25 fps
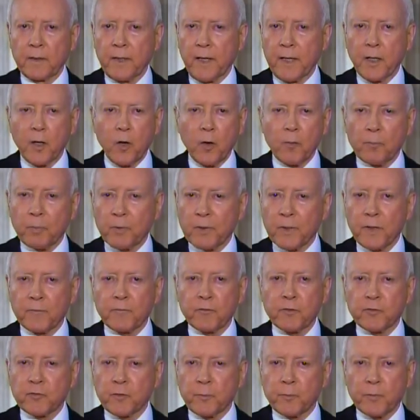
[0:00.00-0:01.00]
They don't
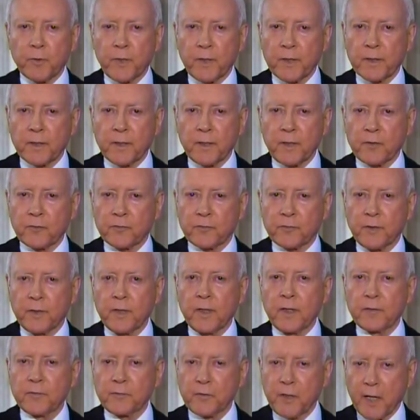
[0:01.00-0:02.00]
believe you should bring these
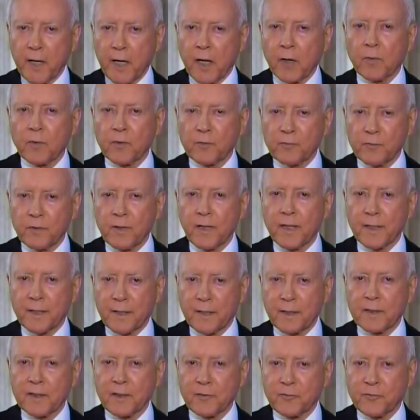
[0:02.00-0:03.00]
terrorists
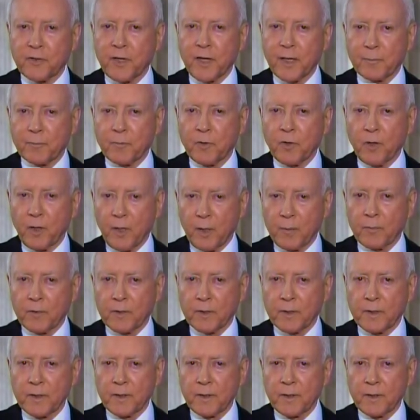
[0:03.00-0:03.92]
like Khalid Sheikh Mohammed